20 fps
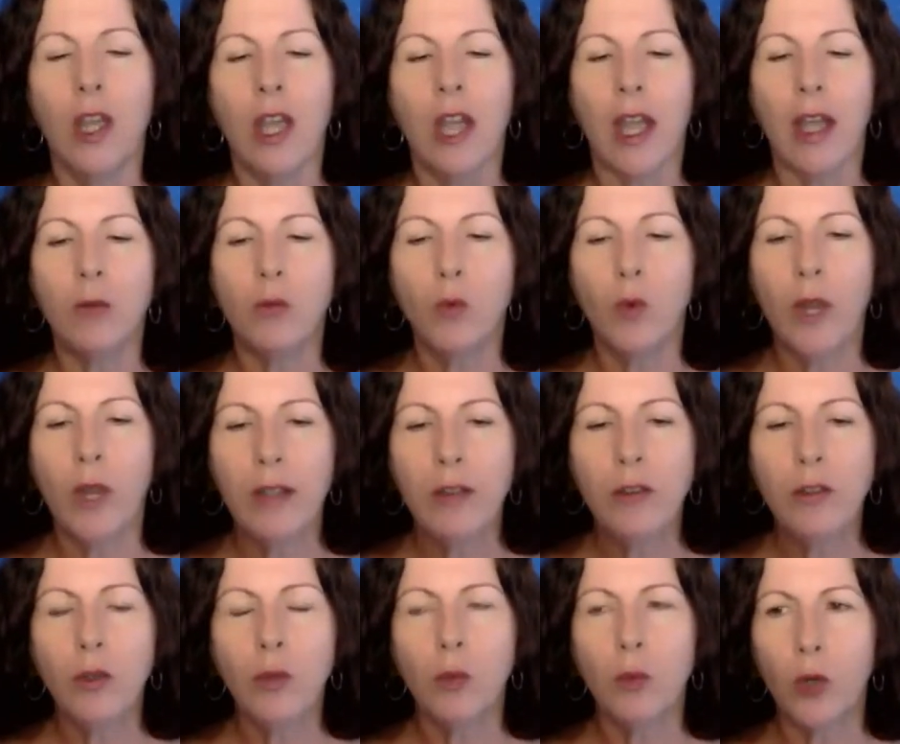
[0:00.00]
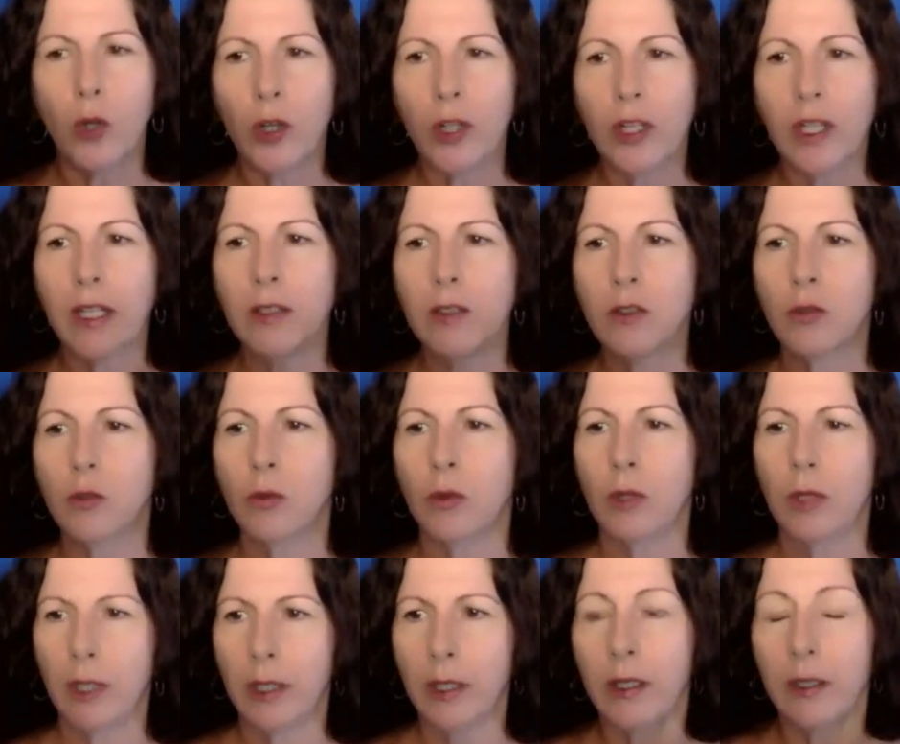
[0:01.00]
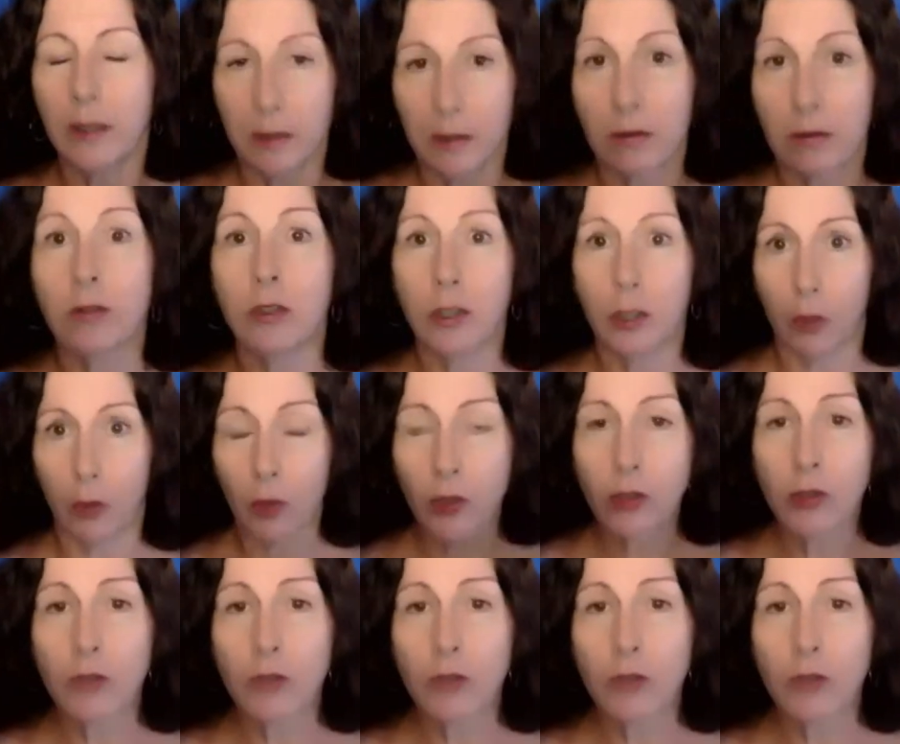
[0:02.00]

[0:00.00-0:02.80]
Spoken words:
And when you're working to, on